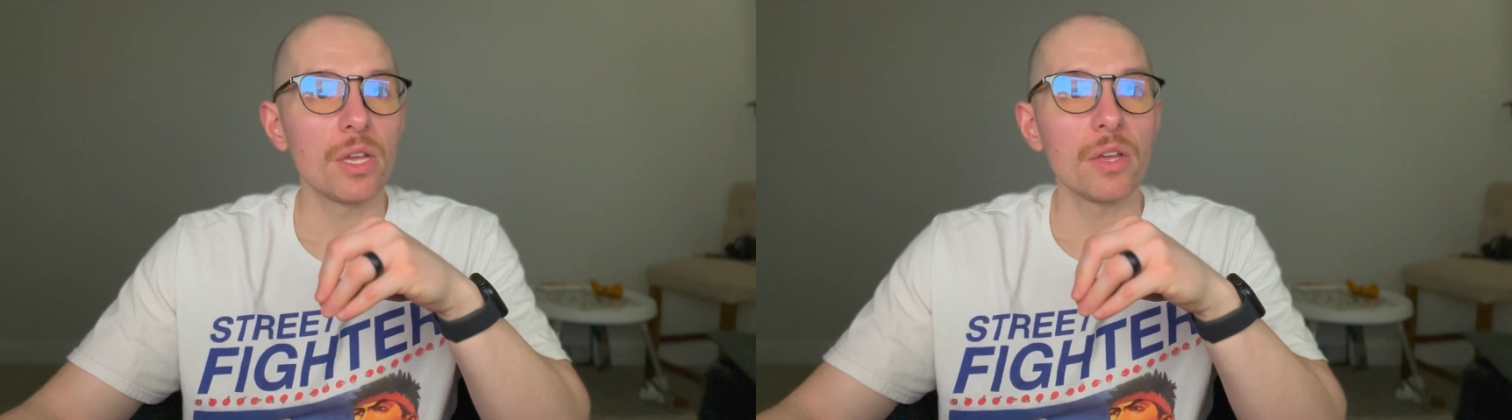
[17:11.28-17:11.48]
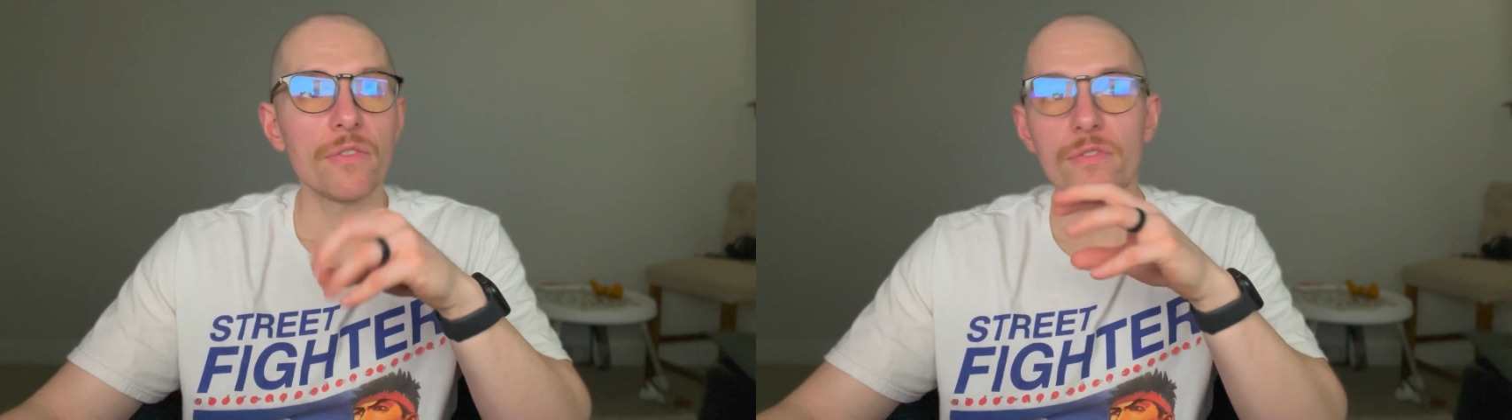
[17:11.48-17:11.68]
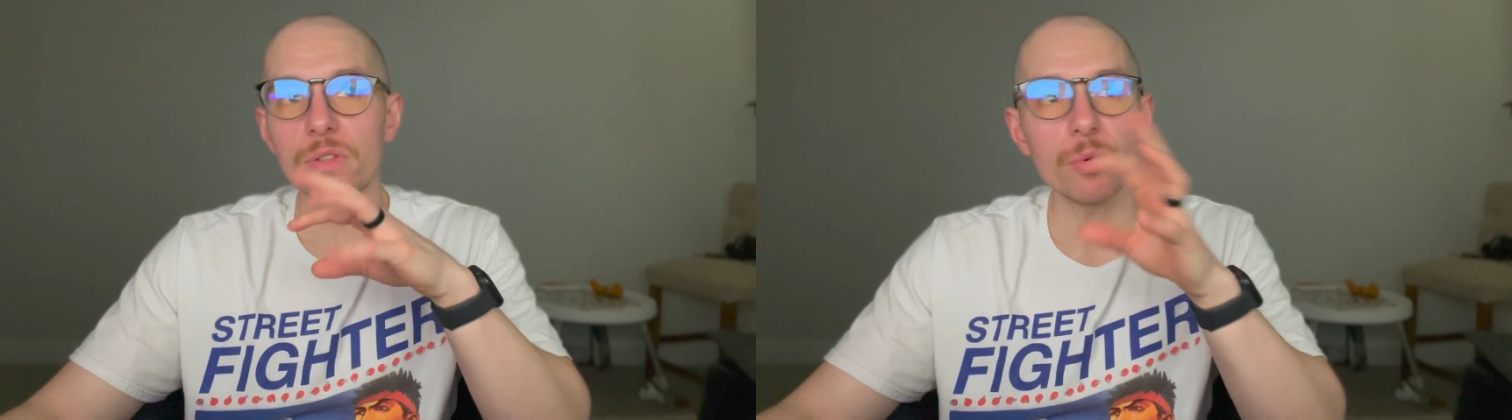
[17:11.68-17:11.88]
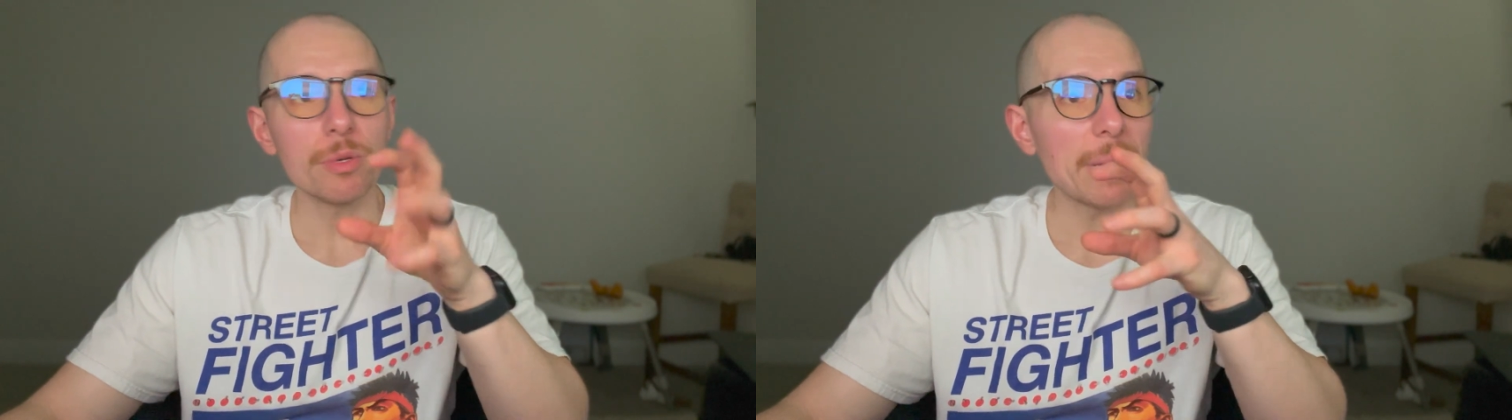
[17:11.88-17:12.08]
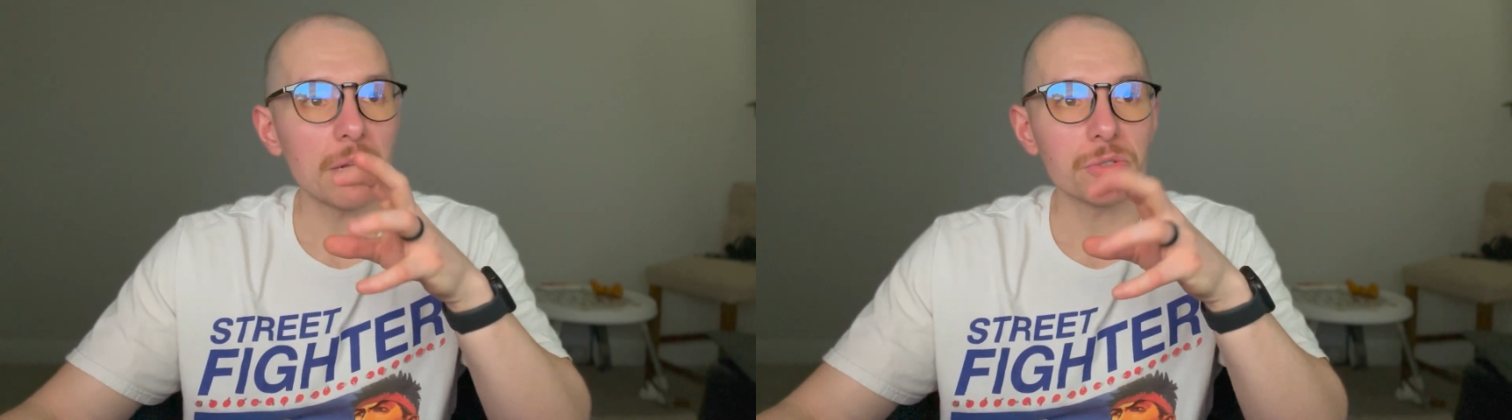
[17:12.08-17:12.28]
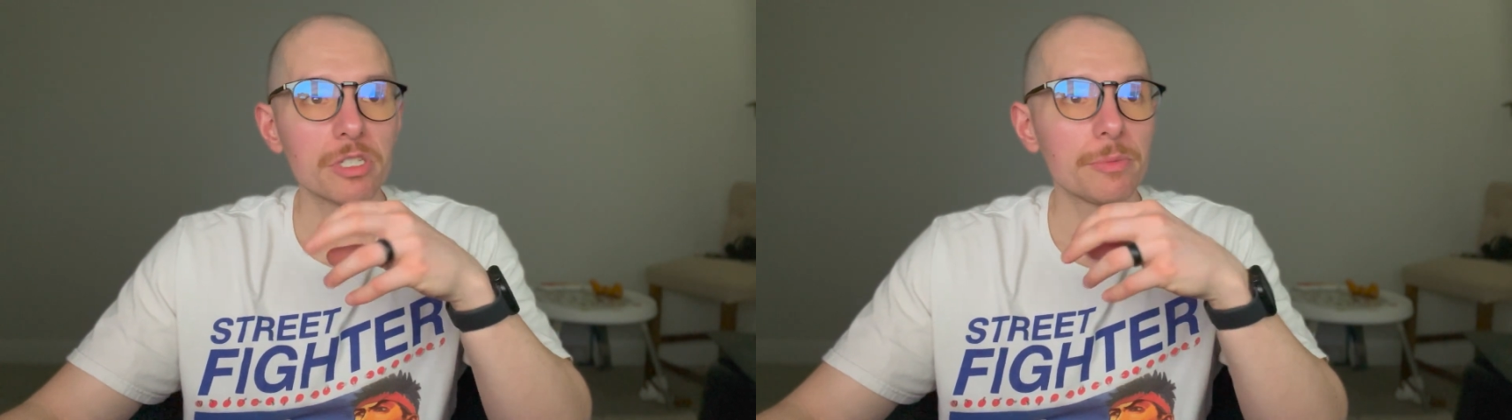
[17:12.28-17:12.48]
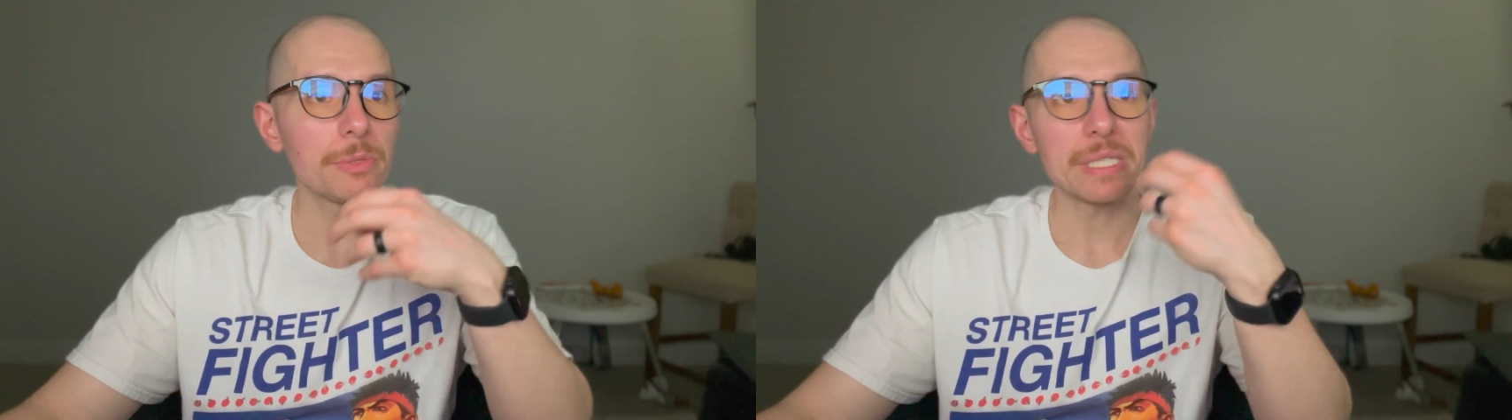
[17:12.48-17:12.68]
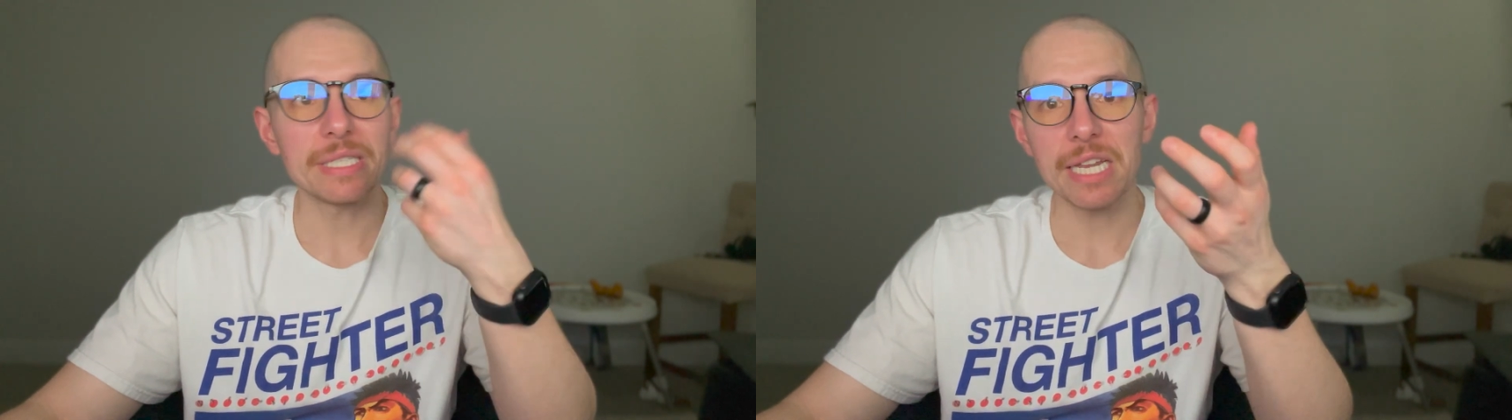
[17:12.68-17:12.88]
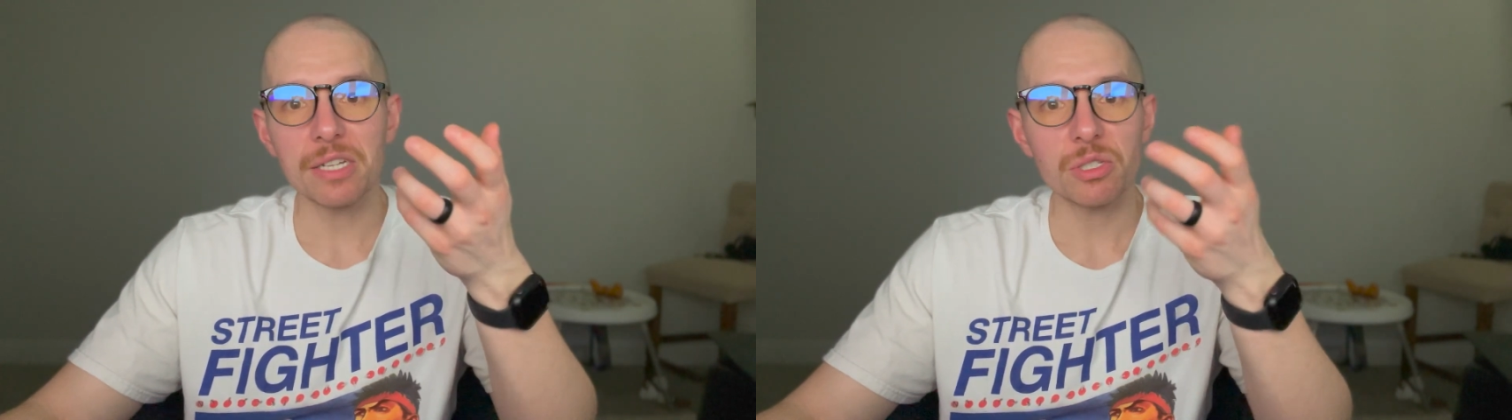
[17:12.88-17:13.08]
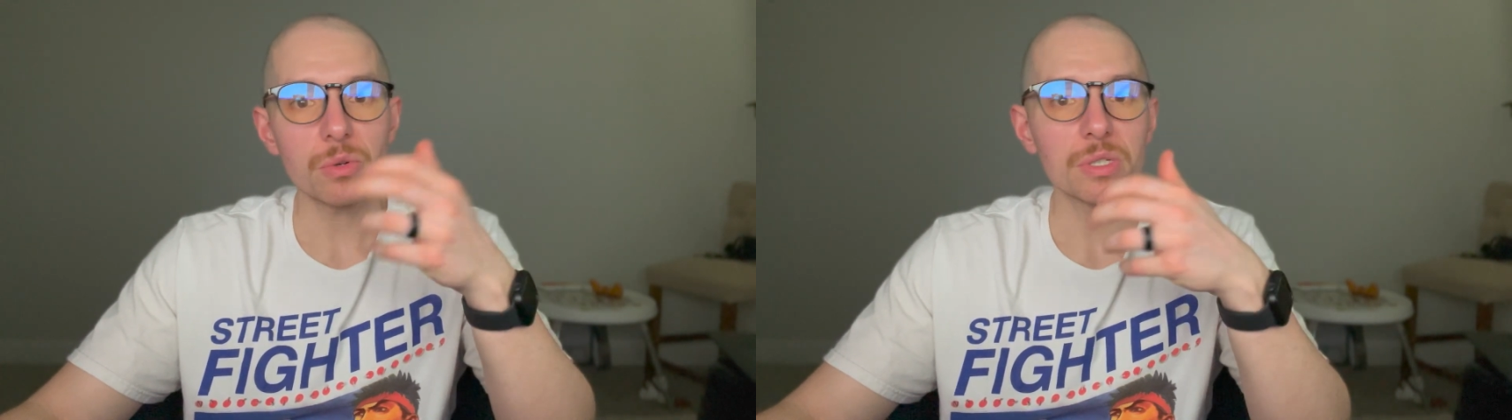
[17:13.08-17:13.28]
fluid boundaries between data
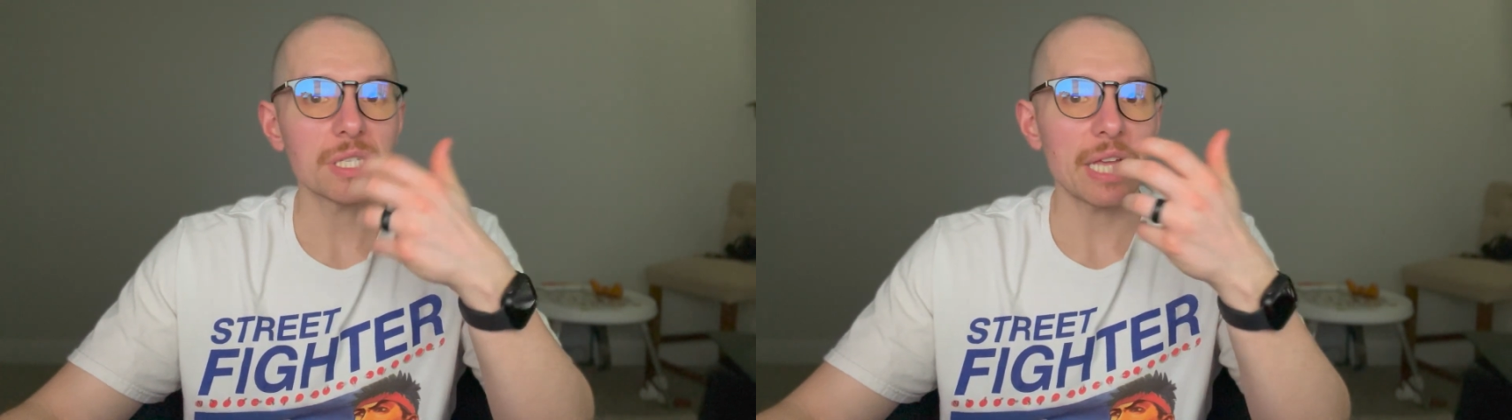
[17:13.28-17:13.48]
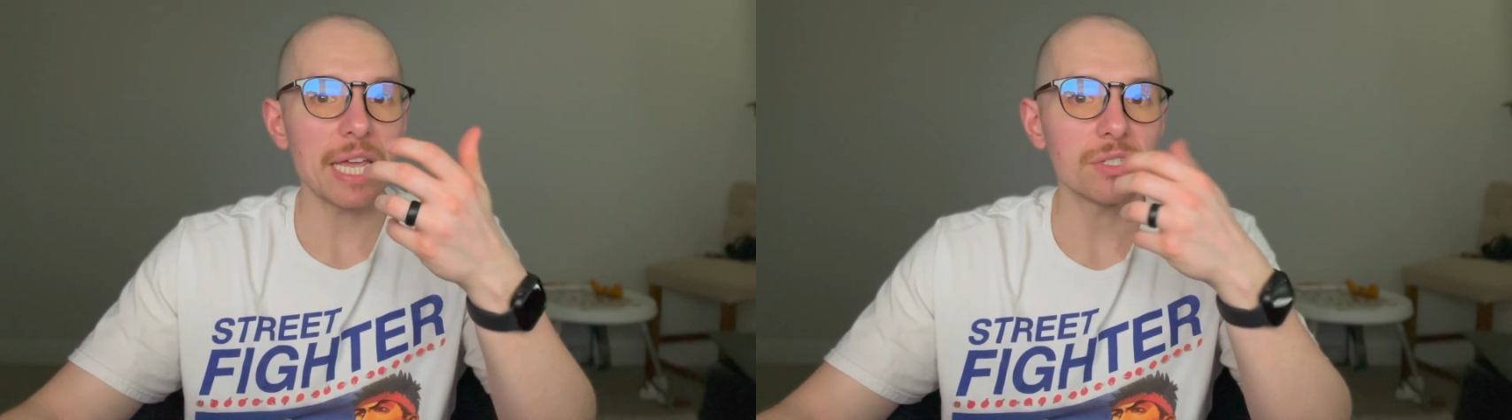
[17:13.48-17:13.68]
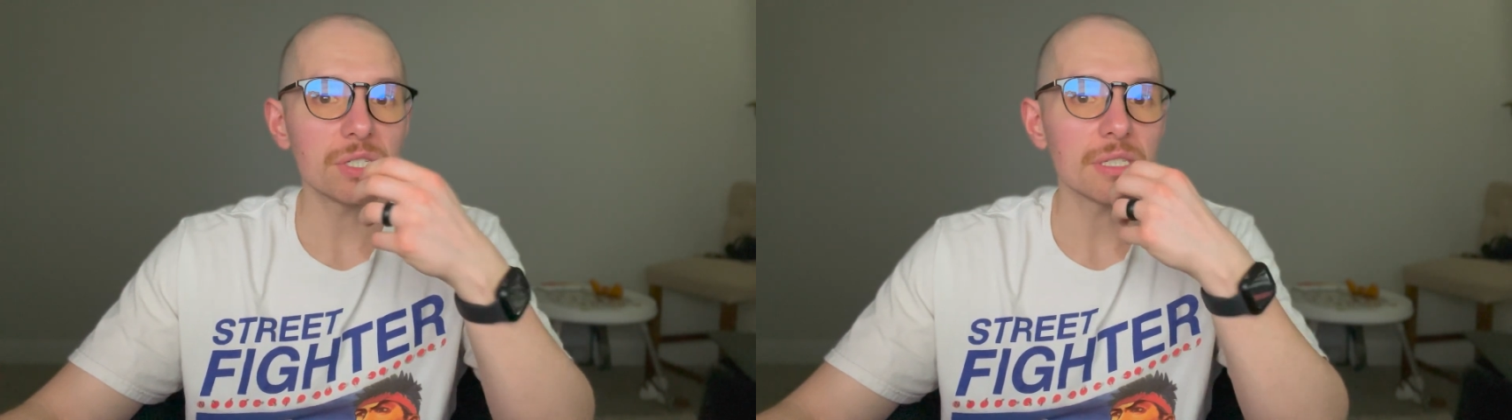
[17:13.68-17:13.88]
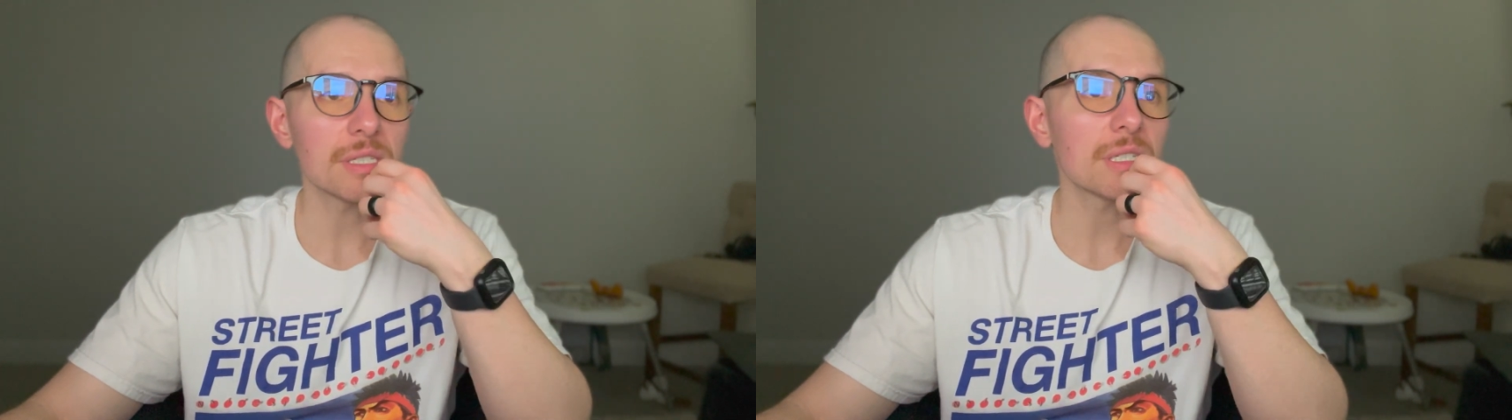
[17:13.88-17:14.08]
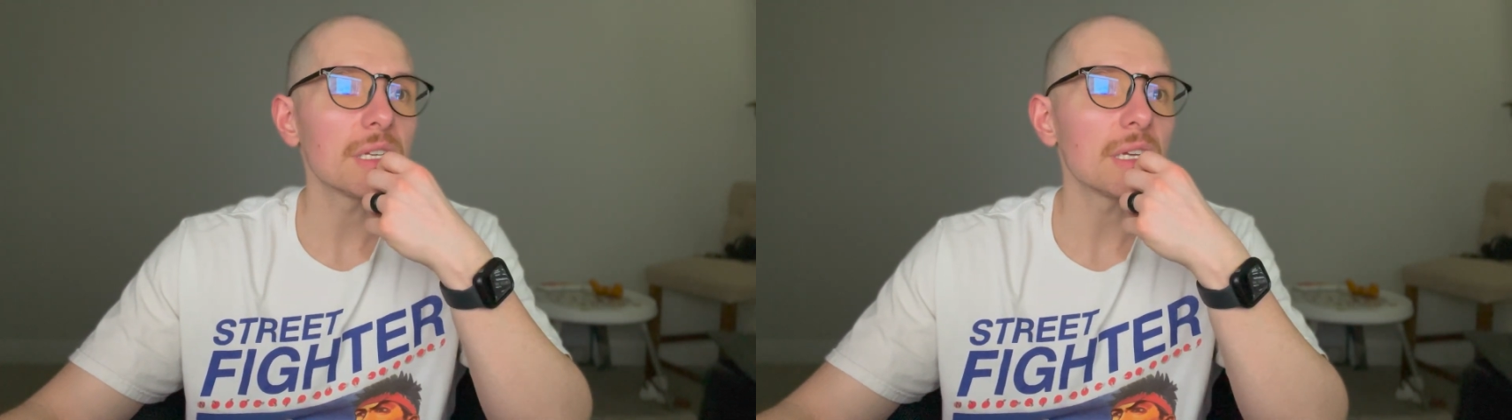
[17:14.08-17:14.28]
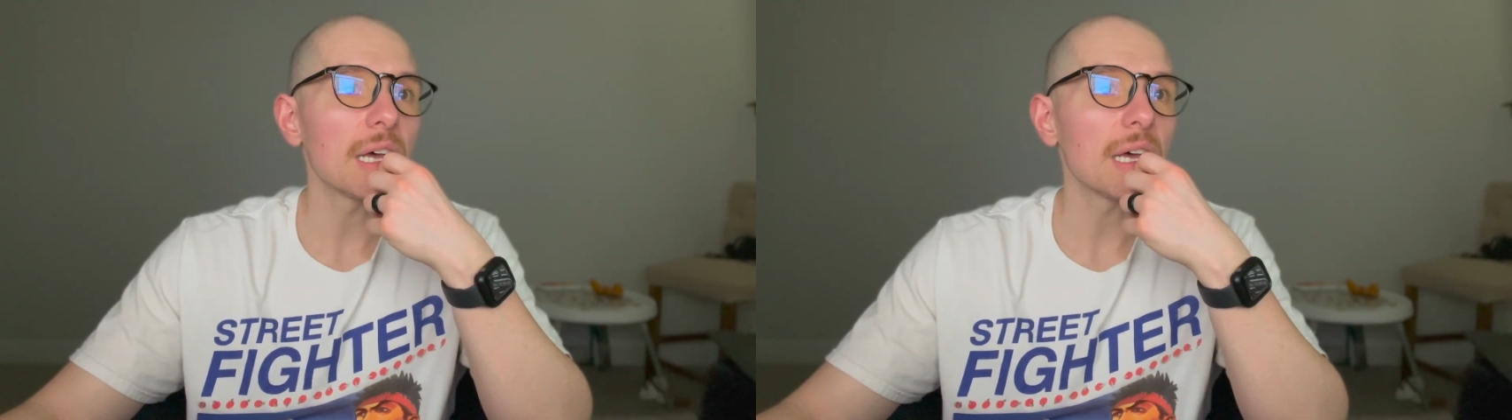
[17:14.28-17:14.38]
stores and agents,